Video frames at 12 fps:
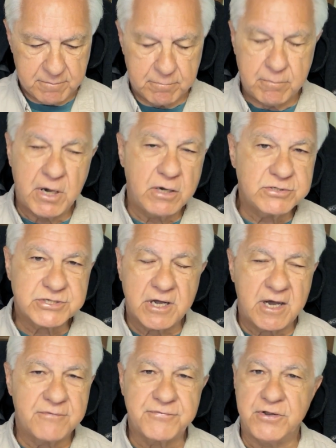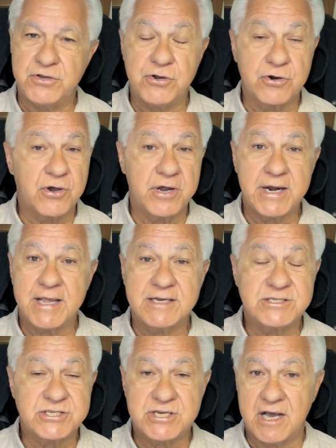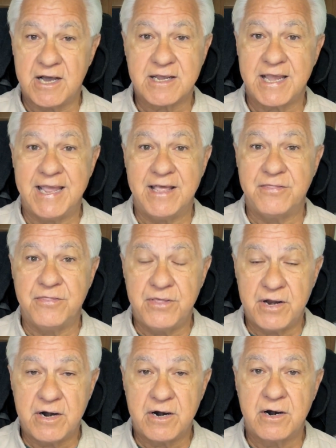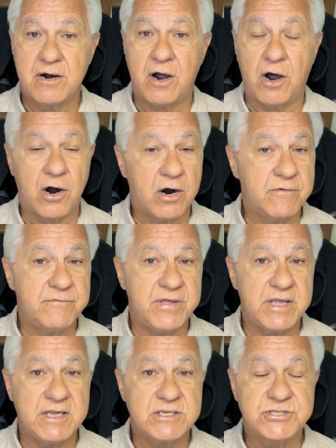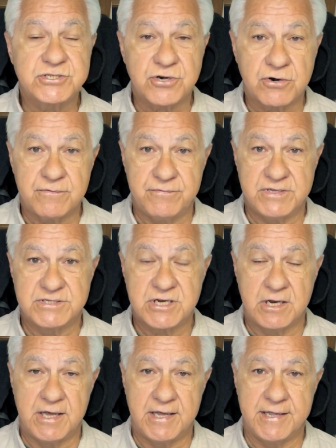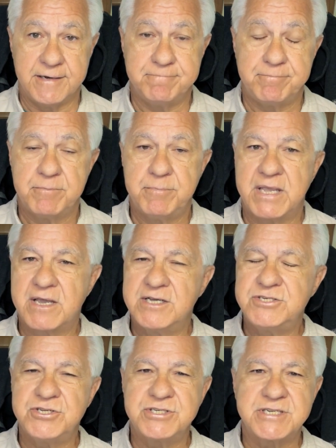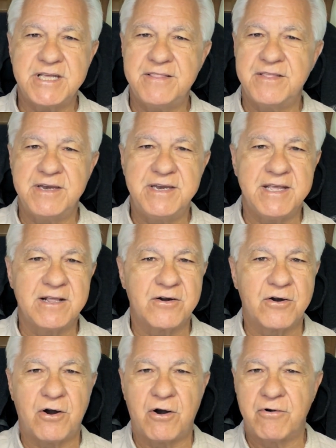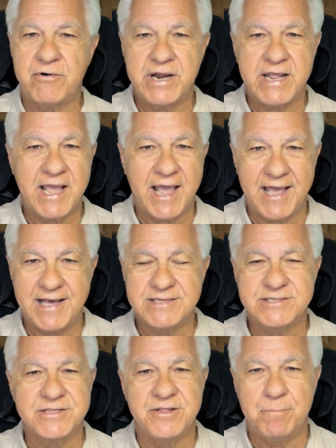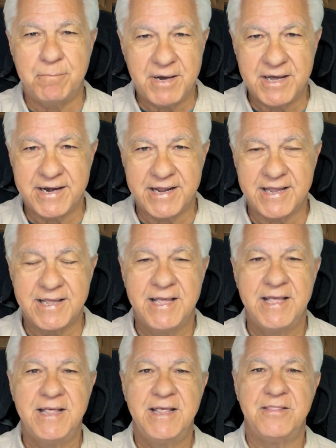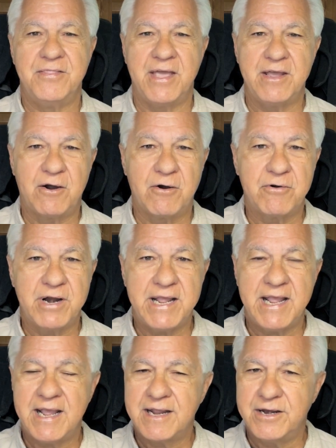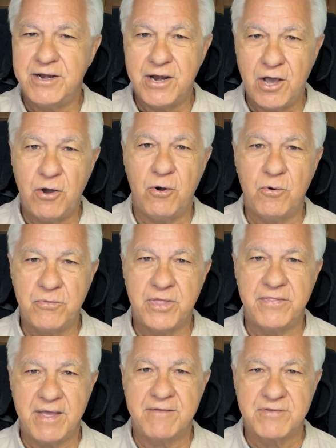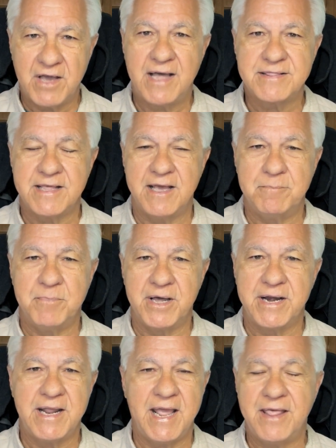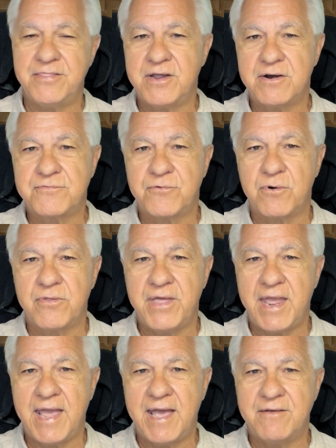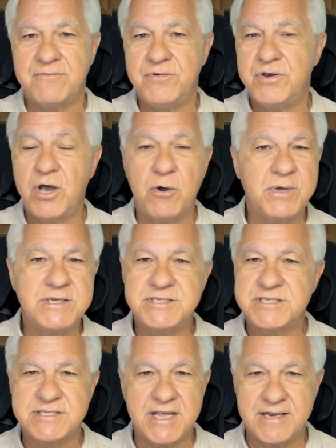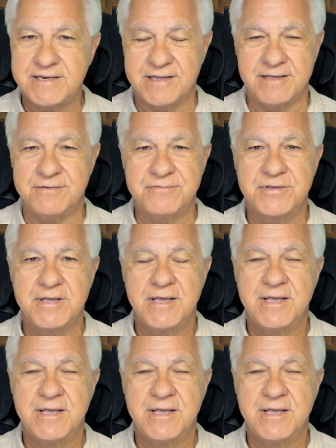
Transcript: most often you're going to get stuck in their RV service line, because you see the dealer already has the money. They already know that they've got that money, and therefore they have no incentive